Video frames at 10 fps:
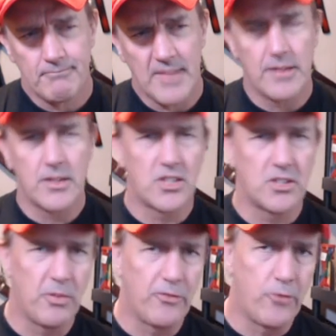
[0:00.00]
and this is
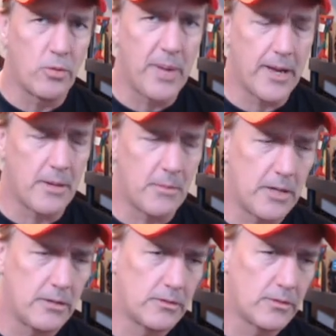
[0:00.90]
before
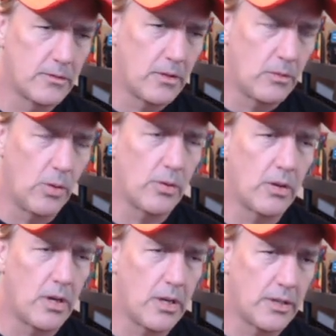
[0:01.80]
Panama, and we
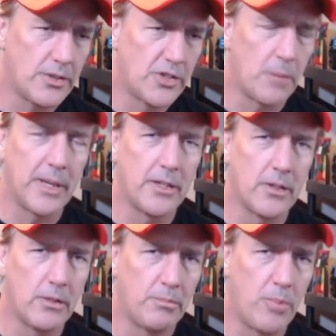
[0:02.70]
were jumping
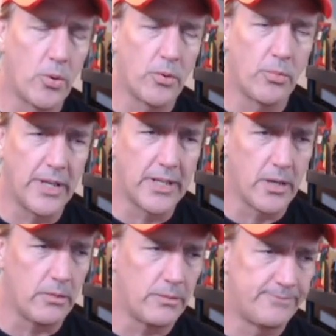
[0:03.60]
into Puerto
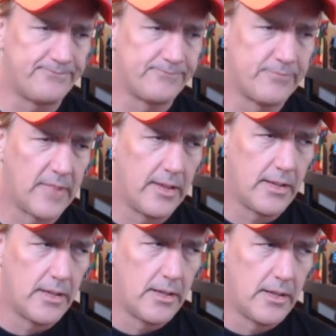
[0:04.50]
Rico.
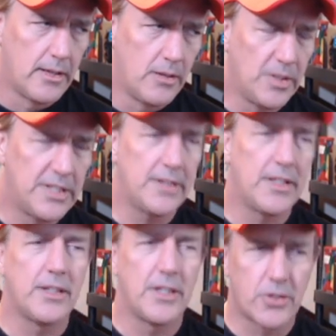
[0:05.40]
We did
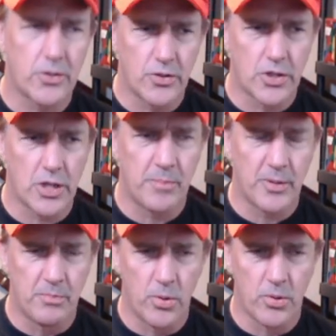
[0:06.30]
the initial jump
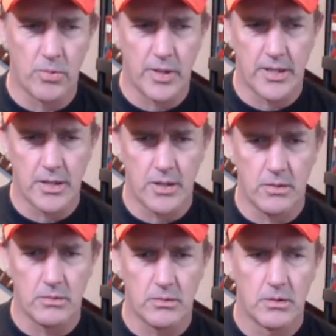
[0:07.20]
into Puerto
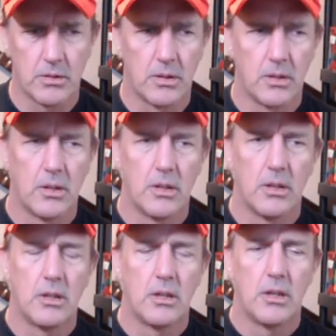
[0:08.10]
Rico,
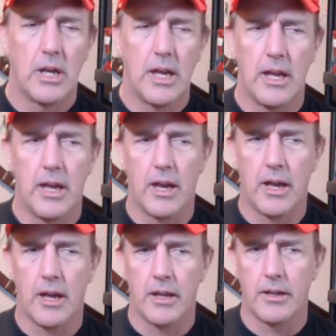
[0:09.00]

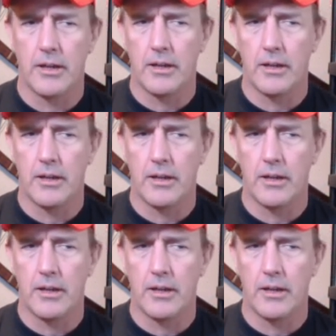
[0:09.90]
and